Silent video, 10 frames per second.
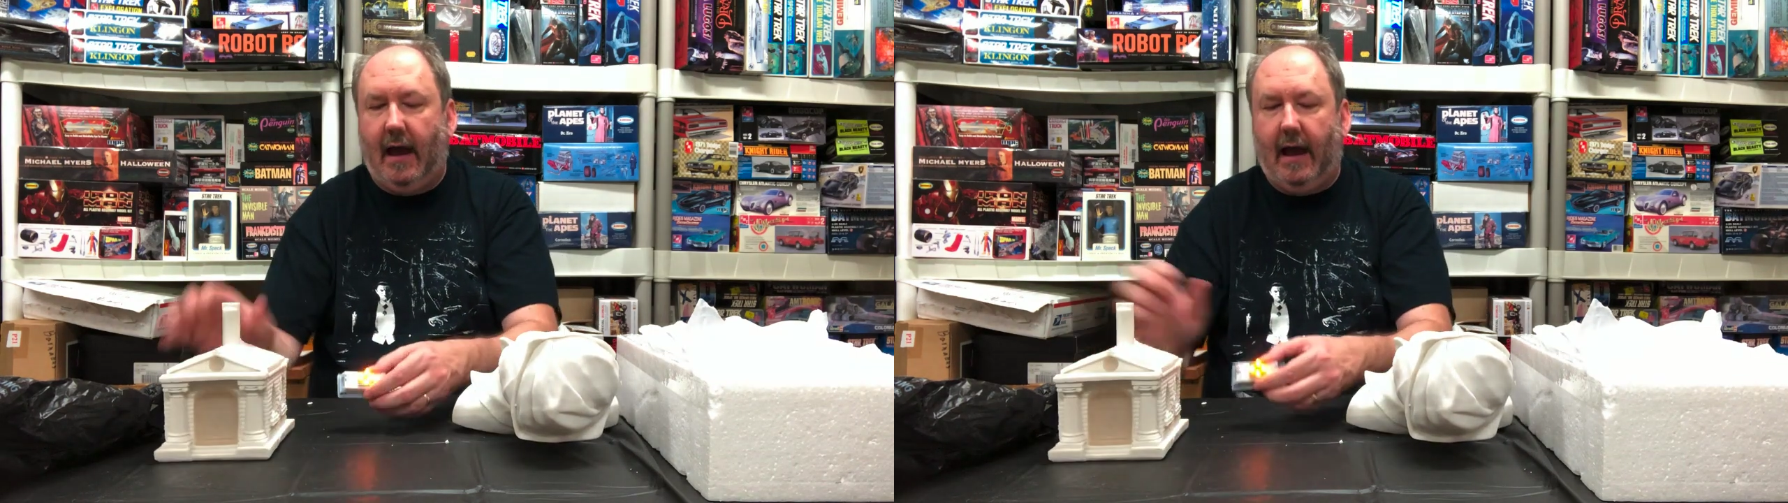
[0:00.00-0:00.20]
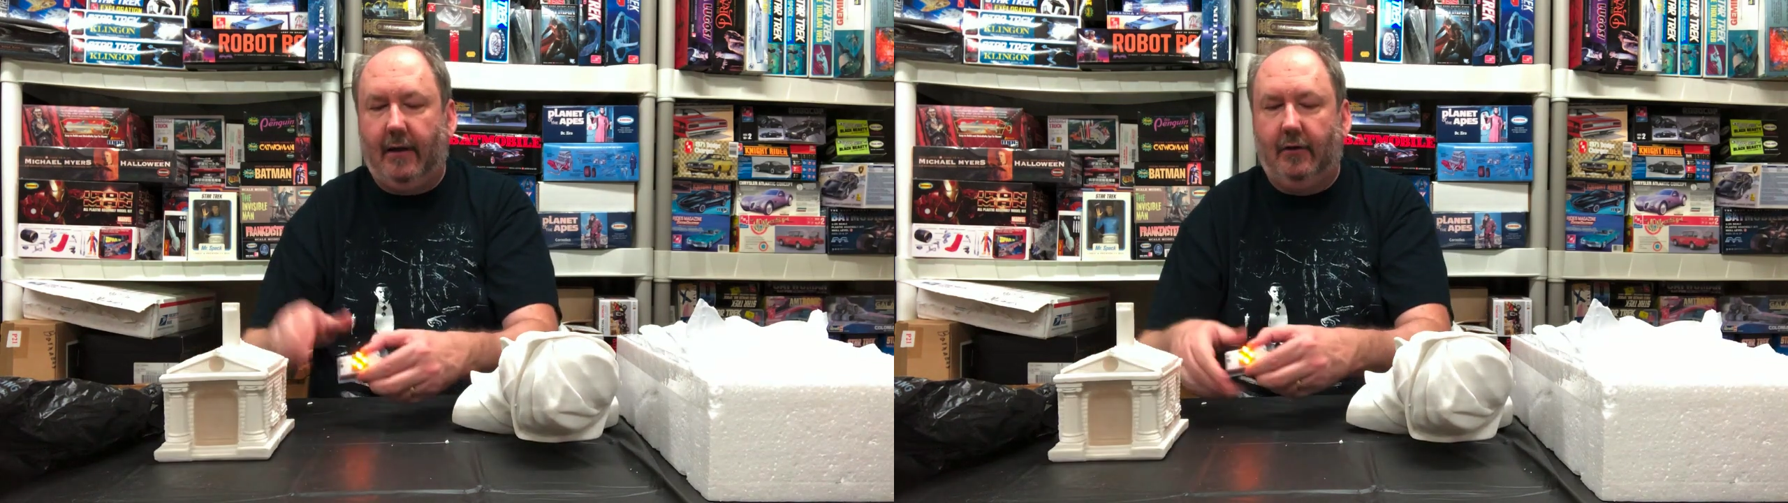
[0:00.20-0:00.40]

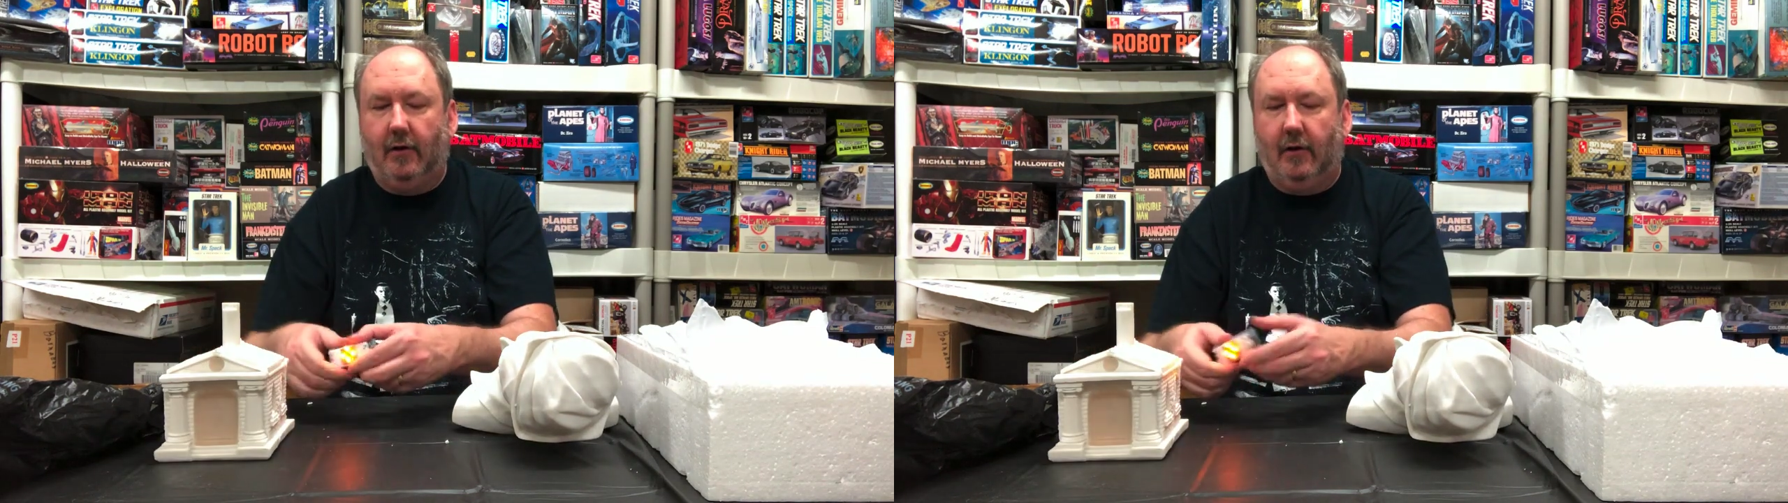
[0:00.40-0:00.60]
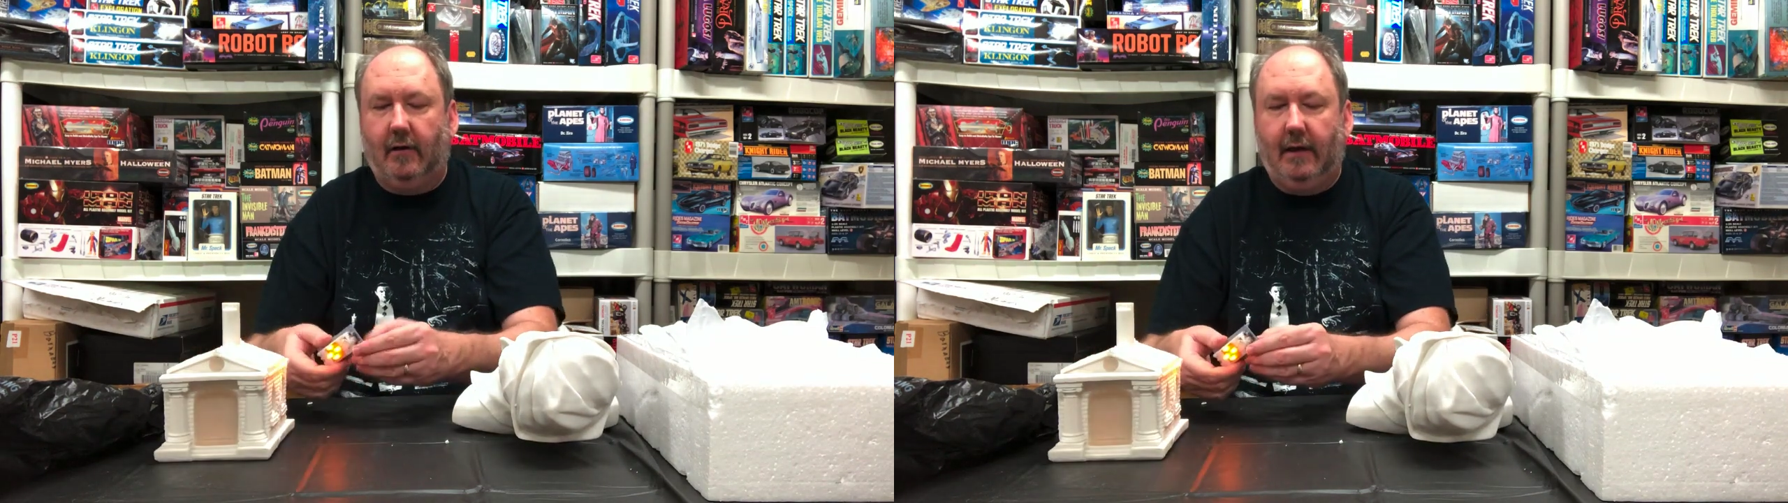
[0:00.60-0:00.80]

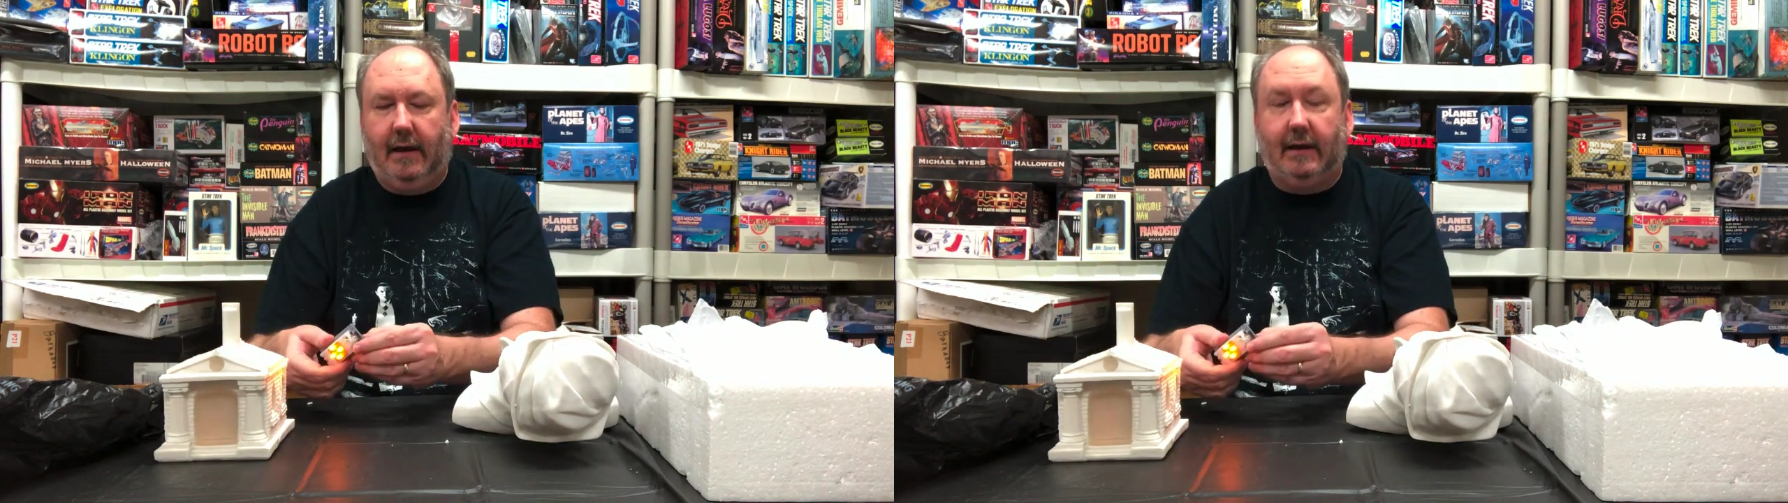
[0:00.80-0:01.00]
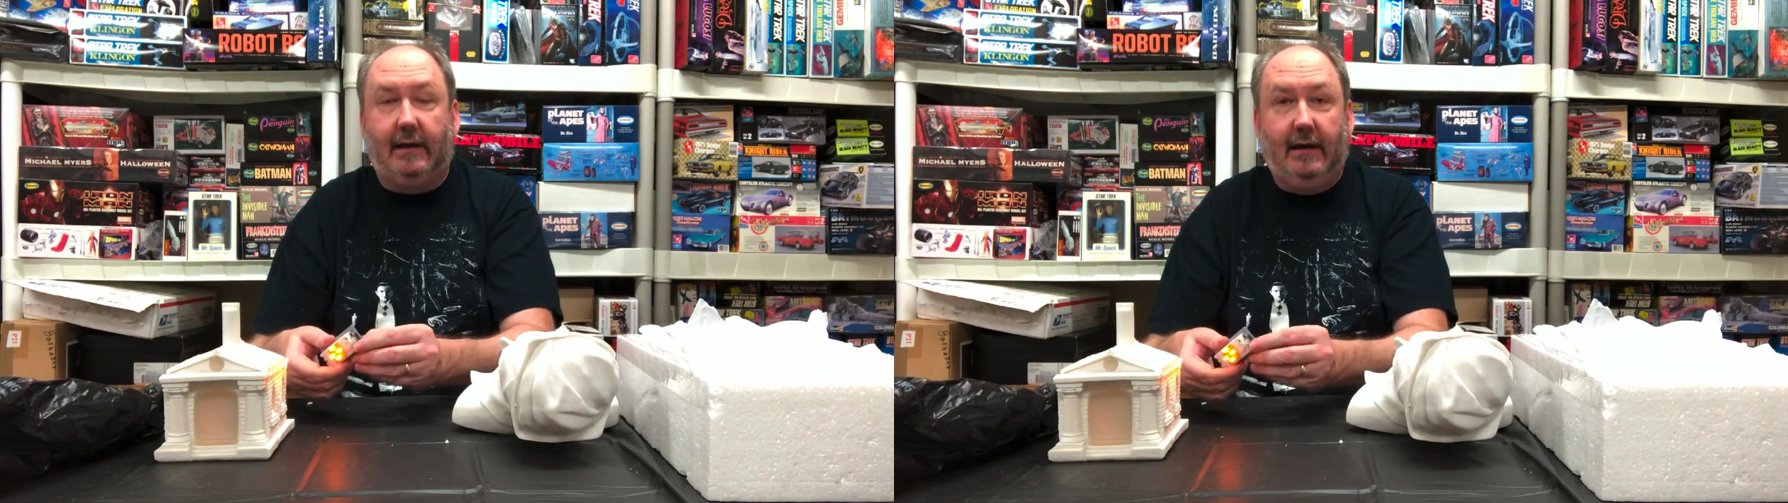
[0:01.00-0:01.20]
either
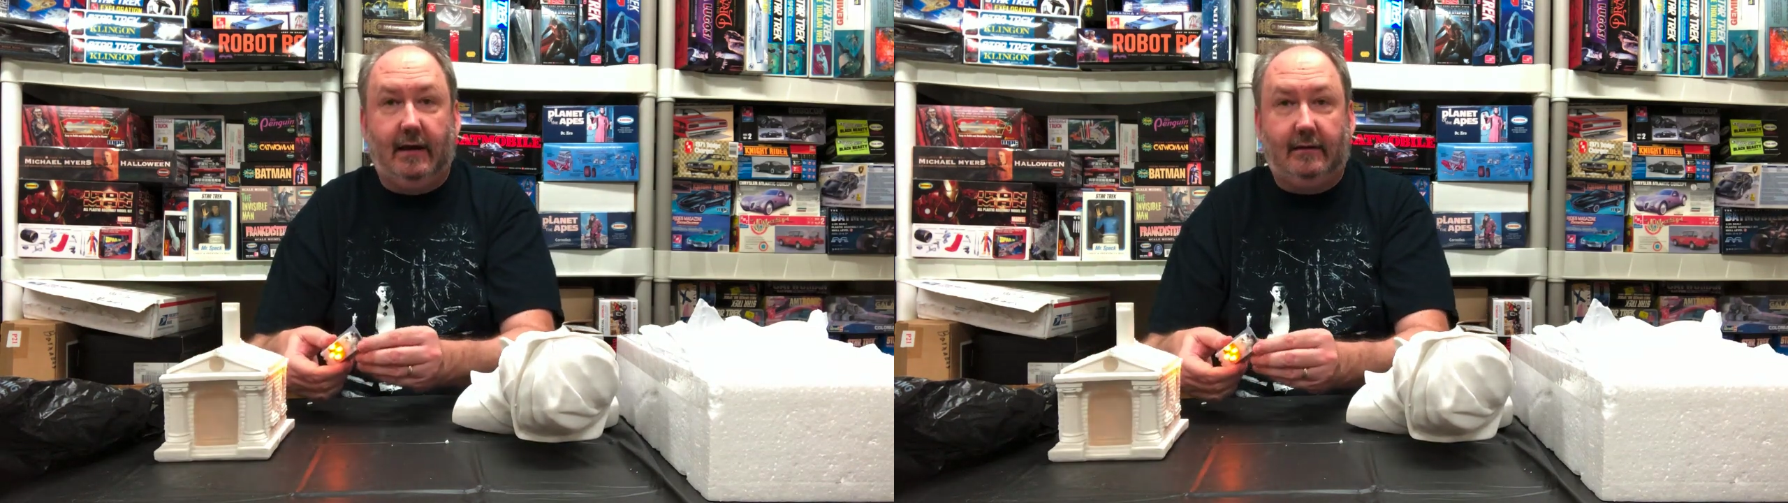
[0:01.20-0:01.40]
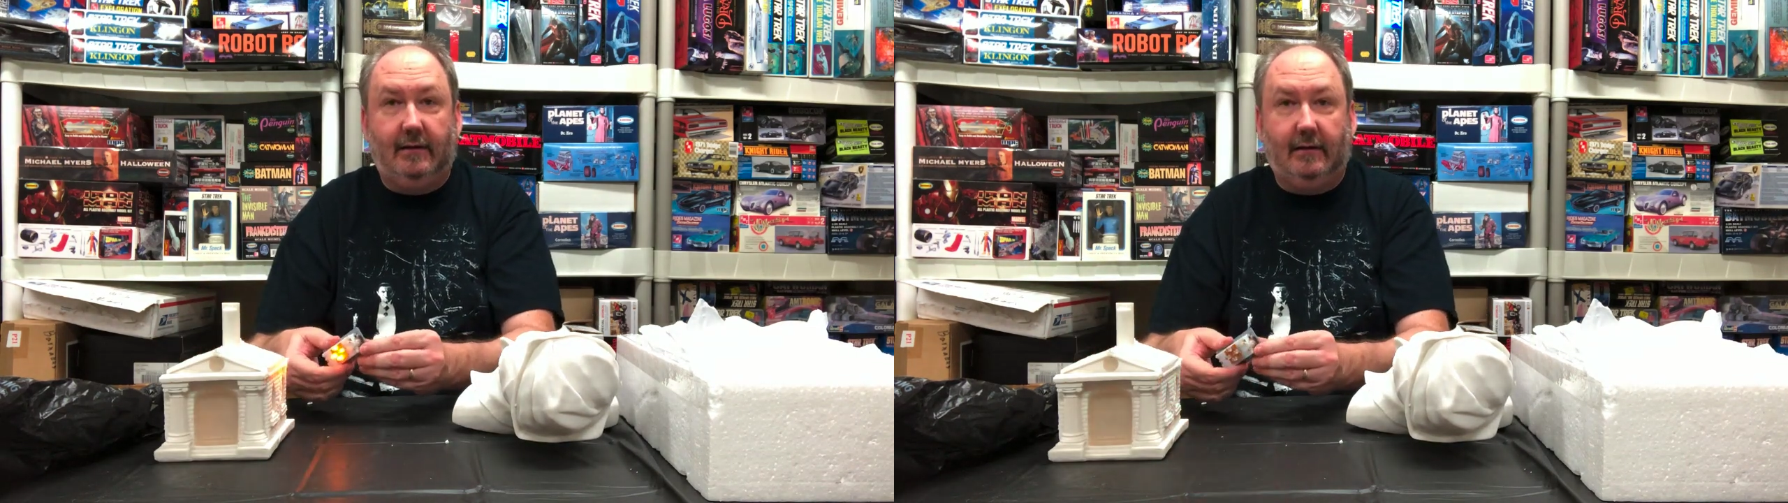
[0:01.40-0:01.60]
in a kit